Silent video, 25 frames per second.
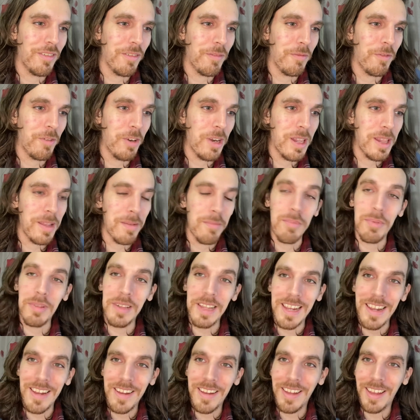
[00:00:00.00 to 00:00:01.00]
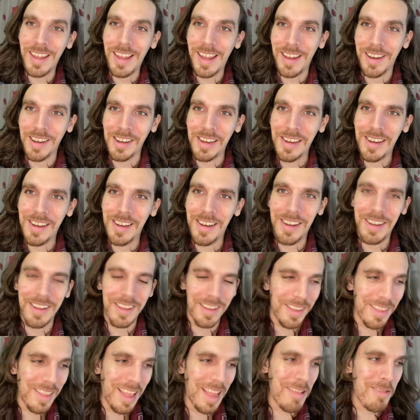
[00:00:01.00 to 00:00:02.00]
really bleak. And
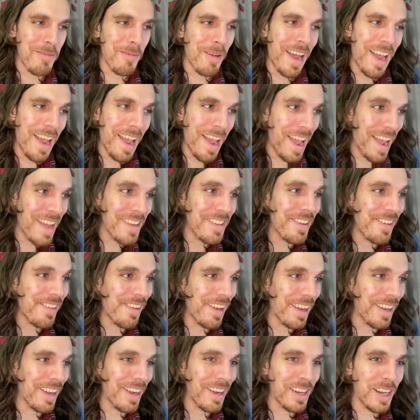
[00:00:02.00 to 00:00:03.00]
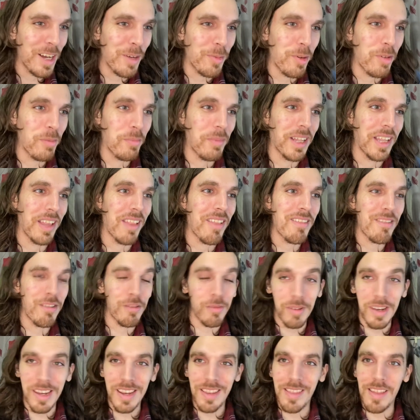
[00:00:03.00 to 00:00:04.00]
that's why I had to take a couple months to
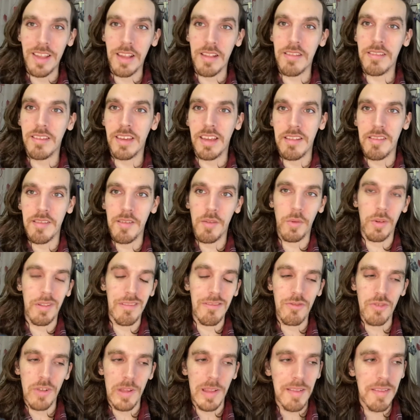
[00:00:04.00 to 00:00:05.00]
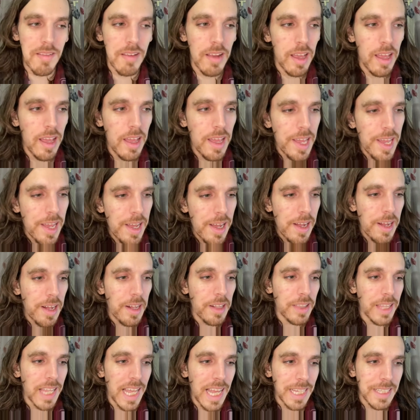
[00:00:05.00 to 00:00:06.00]
read this, because it was just a
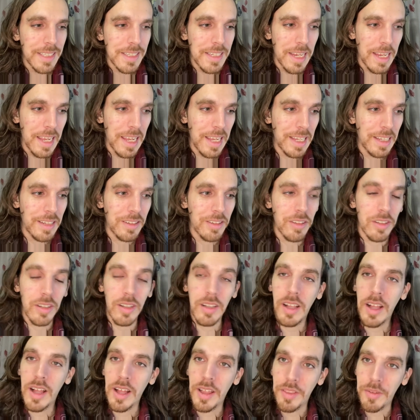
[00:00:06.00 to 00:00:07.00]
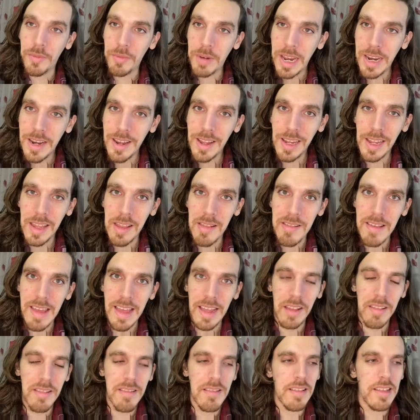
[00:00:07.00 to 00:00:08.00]
lot to handle. The writing is
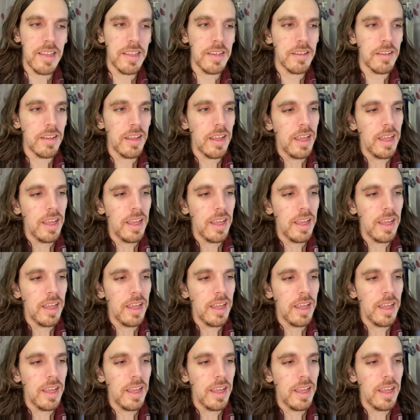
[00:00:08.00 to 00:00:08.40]
excellent